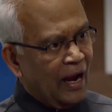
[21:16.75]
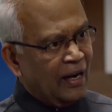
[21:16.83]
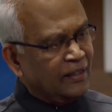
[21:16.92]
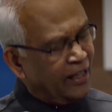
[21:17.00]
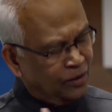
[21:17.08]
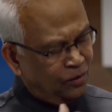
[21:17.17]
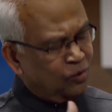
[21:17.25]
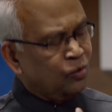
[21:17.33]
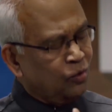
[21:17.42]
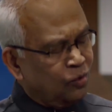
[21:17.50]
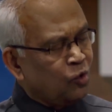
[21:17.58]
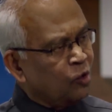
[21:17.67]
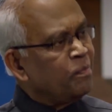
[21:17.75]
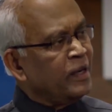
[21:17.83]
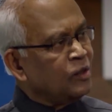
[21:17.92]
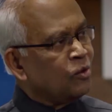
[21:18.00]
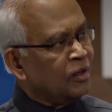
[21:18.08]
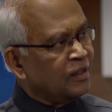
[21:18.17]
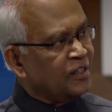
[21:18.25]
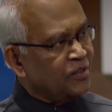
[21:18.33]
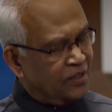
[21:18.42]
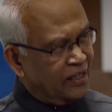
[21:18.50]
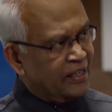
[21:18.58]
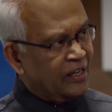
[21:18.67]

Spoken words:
And they took me to our digital